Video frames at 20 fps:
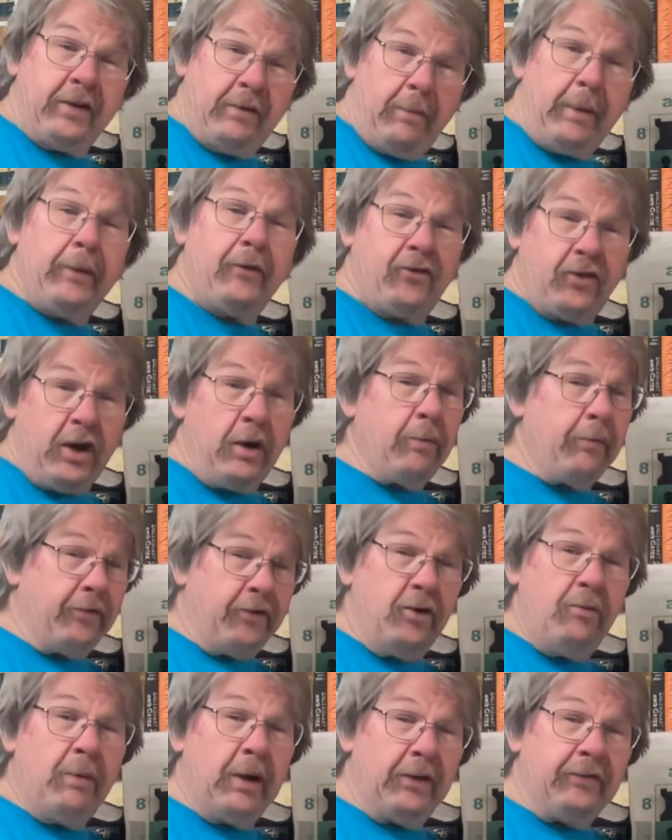I'm going to share with
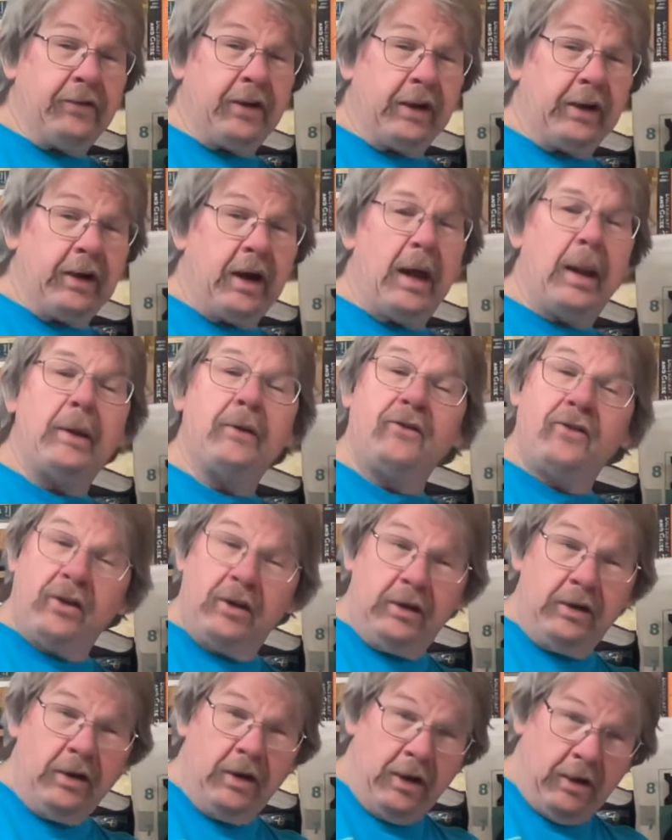you my
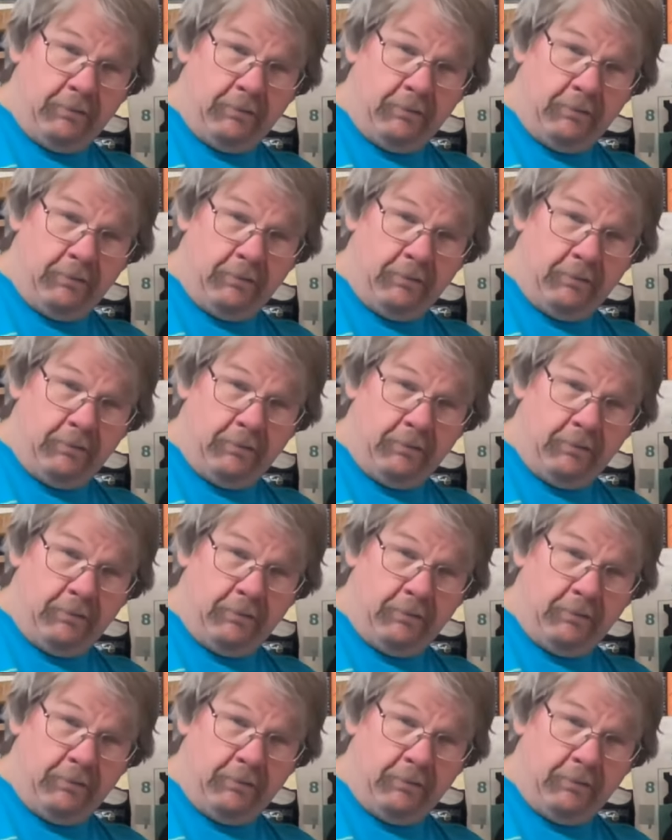psychology,